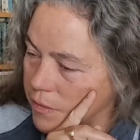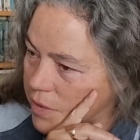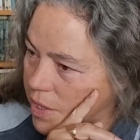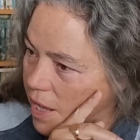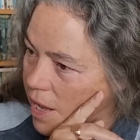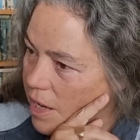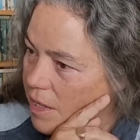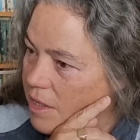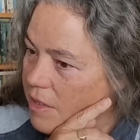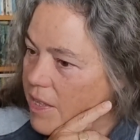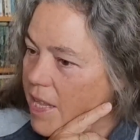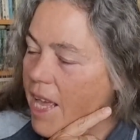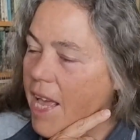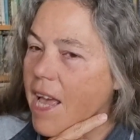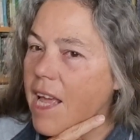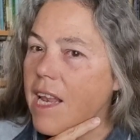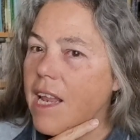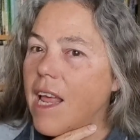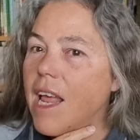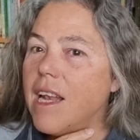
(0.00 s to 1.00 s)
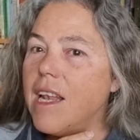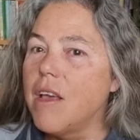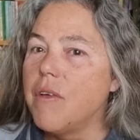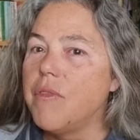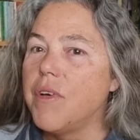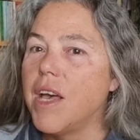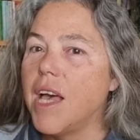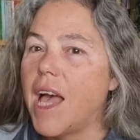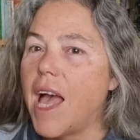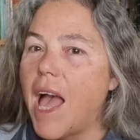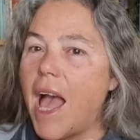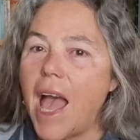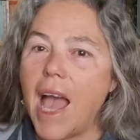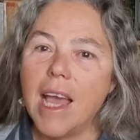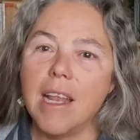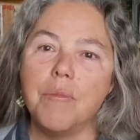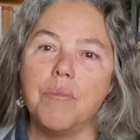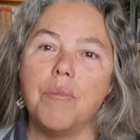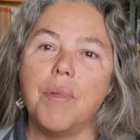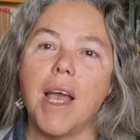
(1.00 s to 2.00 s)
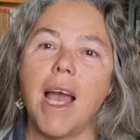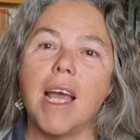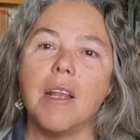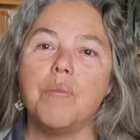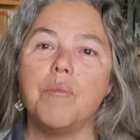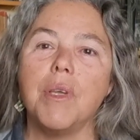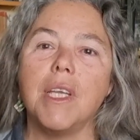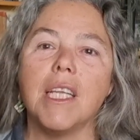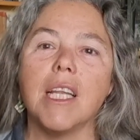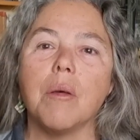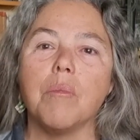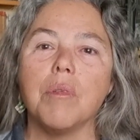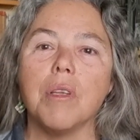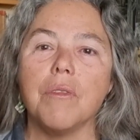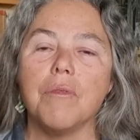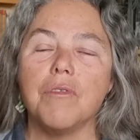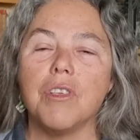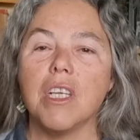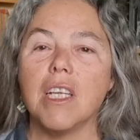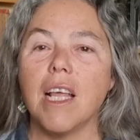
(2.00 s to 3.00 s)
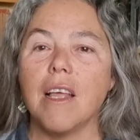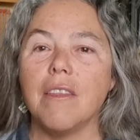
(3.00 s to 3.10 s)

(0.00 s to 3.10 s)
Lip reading: that they had been uplifted,